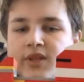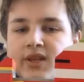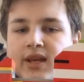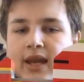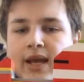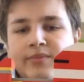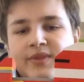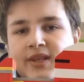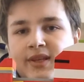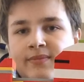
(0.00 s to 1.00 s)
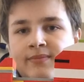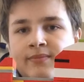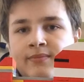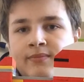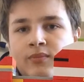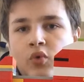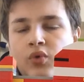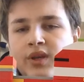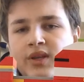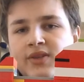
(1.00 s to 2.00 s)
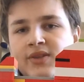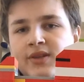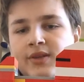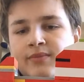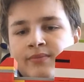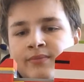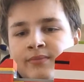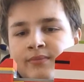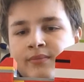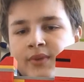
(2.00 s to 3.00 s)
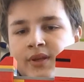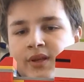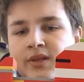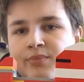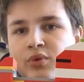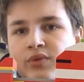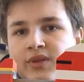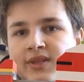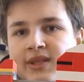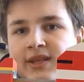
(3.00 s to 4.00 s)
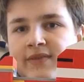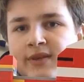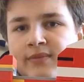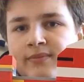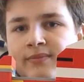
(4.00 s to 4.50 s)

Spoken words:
To collapse it, all you need to do is pull this lever,